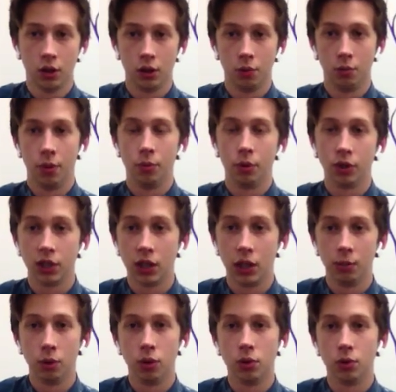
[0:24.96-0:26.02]
Remembering to
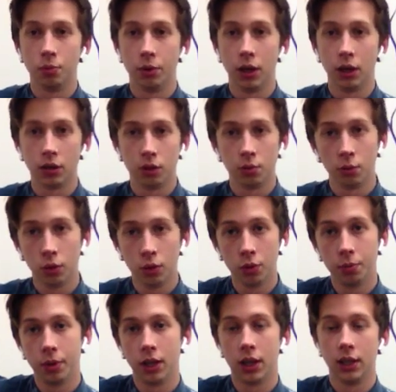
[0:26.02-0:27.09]
keep those picks
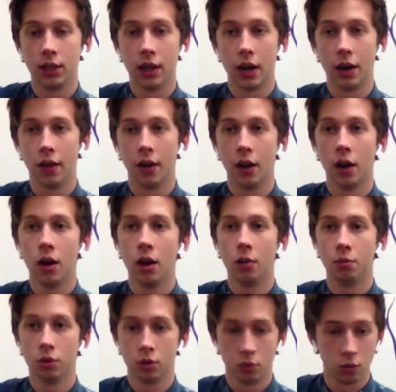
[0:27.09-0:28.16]
small, picking down and
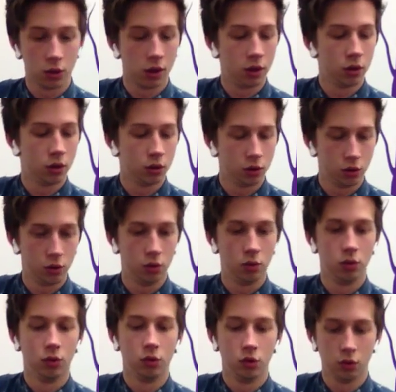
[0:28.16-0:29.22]
up. 1,
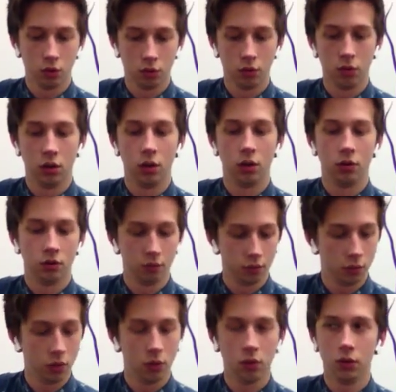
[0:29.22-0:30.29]
2, 3,
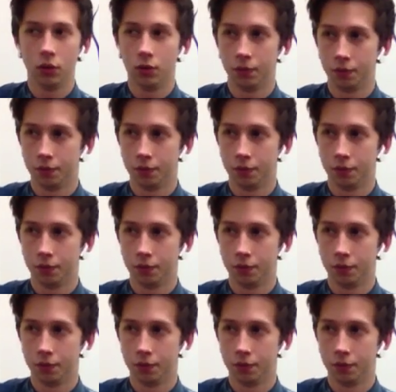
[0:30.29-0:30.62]
4.